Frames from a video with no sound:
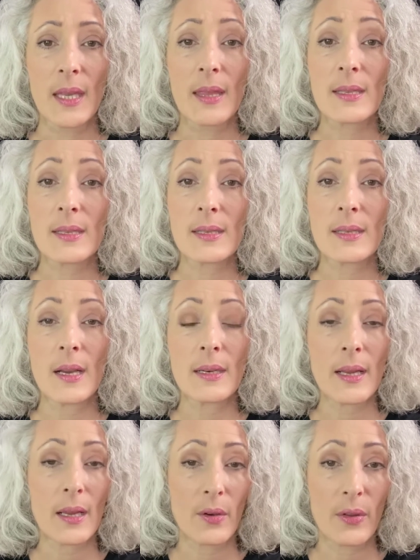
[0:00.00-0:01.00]
This is
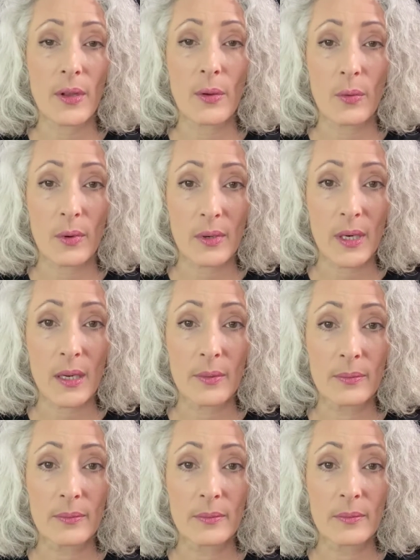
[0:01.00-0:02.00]
unhealthy worry,
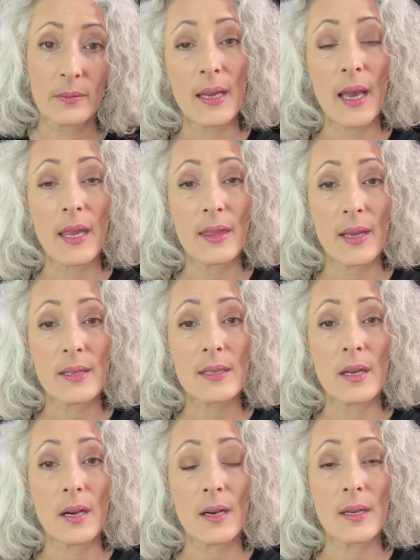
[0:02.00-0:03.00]
and thus
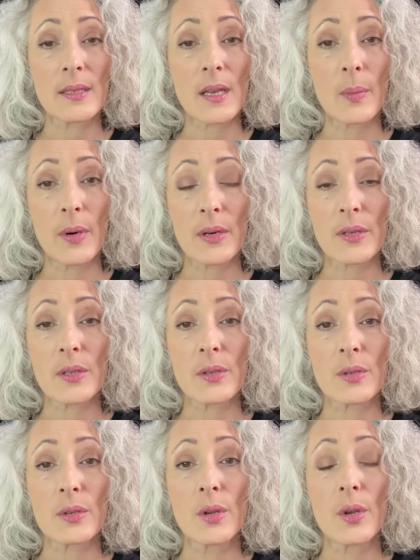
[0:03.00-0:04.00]
cause a
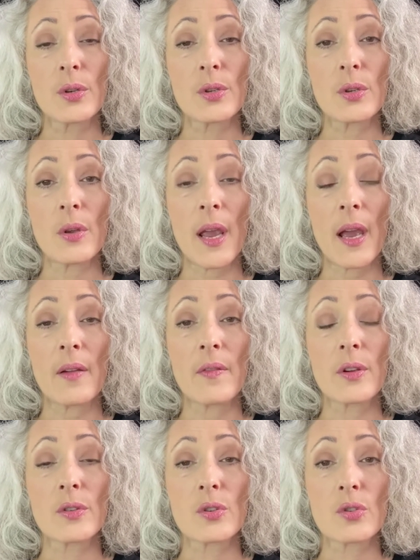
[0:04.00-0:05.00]
person to
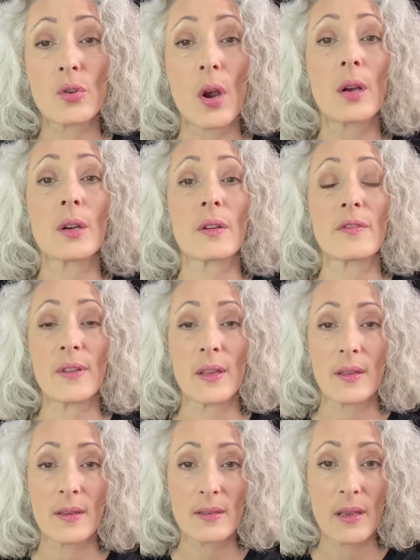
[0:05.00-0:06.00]
have stronger
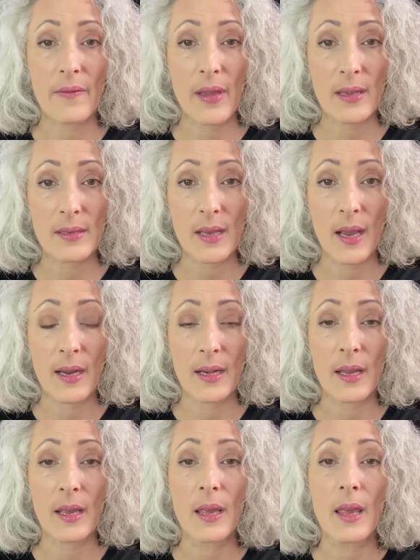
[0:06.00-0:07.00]
feelings of
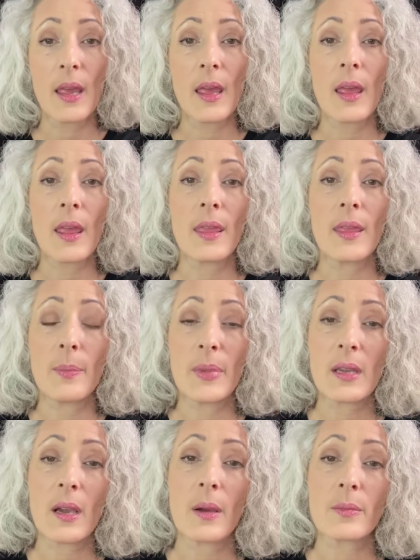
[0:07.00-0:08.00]
anxiety that
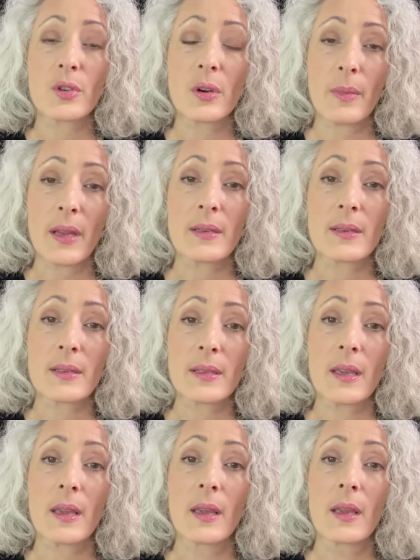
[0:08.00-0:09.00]
become
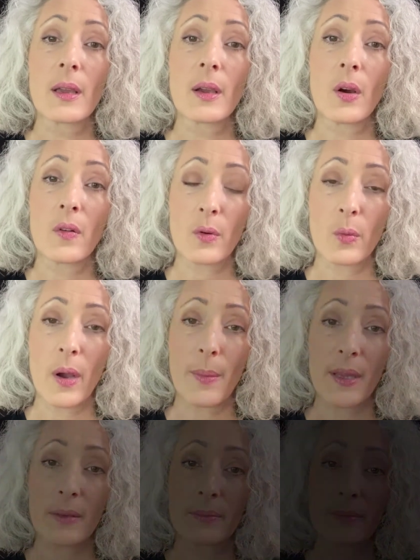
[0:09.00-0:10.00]
tremendously overwhelming.